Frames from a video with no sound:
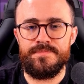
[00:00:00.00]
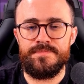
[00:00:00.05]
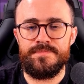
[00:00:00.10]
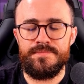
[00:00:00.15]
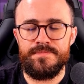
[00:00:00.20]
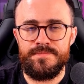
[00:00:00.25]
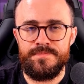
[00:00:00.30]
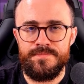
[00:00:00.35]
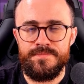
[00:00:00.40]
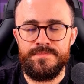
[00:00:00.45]

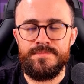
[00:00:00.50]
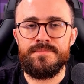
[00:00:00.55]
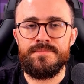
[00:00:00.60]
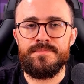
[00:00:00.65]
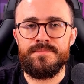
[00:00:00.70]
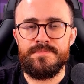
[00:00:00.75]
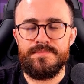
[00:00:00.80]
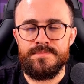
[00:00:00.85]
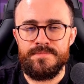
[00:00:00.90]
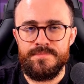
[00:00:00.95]

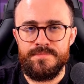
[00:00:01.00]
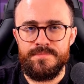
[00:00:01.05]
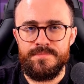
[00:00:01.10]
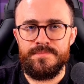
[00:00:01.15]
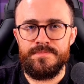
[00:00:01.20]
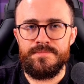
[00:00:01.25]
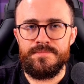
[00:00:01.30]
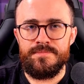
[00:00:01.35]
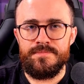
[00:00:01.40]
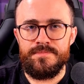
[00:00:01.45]

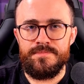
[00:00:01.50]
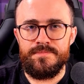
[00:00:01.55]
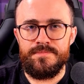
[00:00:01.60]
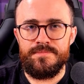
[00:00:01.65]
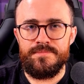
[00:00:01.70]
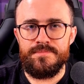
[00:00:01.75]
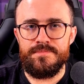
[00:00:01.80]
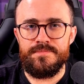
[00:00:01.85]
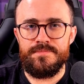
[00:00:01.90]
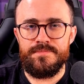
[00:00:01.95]

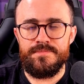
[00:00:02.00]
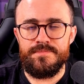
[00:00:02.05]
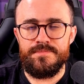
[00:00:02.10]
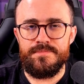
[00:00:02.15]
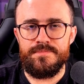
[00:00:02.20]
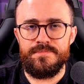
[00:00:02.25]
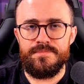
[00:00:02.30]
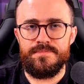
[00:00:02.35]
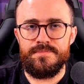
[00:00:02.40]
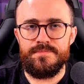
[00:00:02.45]

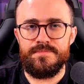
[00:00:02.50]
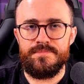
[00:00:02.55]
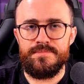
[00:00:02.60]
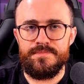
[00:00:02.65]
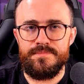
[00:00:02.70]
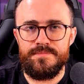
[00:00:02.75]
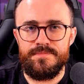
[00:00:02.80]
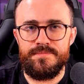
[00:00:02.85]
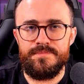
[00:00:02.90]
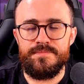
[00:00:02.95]

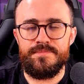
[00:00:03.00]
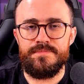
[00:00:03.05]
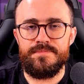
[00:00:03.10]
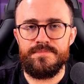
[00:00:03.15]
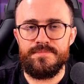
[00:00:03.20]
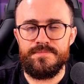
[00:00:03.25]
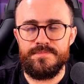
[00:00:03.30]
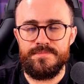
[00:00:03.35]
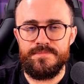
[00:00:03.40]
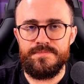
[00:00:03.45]

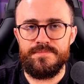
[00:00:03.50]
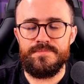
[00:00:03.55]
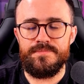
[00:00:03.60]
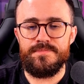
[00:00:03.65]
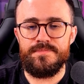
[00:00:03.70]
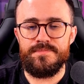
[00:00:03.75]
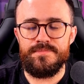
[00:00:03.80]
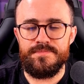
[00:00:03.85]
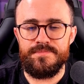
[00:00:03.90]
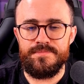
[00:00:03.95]

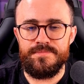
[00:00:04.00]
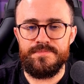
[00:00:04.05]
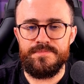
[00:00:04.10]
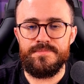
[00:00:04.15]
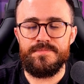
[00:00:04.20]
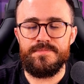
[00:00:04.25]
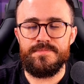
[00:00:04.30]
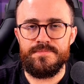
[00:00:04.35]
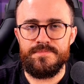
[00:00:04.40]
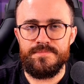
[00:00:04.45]

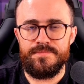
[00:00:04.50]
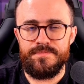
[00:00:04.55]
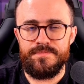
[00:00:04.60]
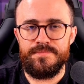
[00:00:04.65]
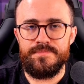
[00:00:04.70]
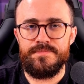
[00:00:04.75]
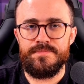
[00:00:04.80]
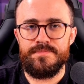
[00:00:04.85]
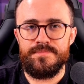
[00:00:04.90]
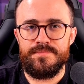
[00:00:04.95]

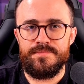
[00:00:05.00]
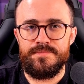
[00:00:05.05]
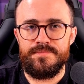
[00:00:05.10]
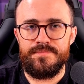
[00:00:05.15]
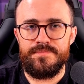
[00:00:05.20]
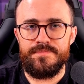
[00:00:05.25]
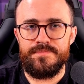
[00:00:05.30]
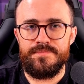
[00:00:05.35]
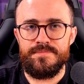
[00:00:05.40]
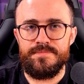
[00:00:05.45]

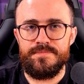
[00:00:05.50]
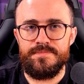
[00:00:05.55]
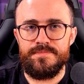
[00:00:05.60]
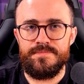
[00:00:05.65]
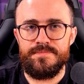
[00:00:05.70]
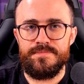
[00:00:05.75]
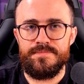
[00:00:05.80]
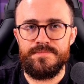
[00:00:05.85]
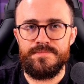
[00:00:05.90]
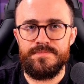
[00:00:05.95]

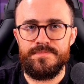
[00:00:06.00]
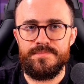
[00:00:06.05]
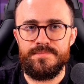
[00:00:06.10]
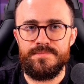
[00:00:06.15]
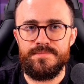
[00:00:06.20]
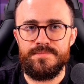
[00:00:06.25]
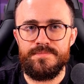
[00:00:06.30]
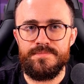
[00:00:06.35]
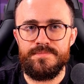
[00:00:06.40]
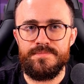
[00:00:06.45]

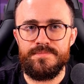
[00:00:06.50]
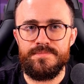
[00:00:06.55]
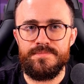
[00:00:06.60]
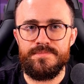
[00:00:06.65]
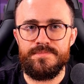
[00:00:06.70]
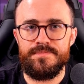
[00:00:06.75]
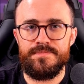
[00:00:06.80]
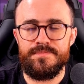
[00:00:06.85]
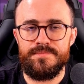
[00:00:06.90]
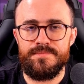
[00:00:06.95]

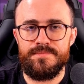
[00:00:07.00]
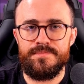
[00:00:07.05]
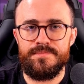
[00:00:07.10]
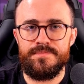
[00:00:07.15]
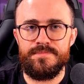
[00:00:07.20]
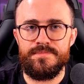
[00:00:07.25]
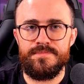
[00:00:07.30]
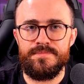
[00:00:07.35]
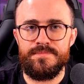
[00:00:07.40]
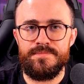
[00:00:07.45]

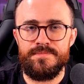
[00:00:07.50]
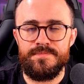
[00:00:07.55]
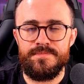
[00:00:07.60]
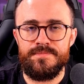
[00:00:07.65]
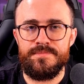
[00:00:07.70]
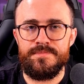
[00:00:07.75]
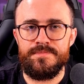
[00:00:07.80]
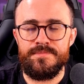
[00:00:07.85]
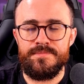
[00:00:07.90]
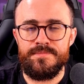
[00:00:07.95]
[no speech]